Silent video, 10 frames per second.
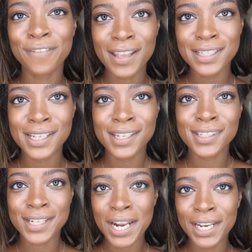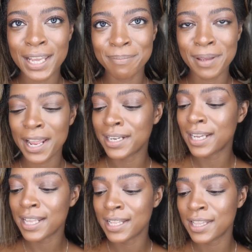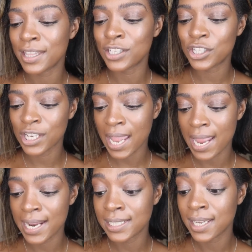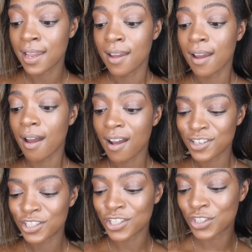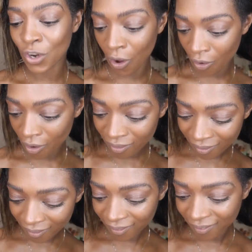Fenty Stunna Lip Paint in the shade Underdawg,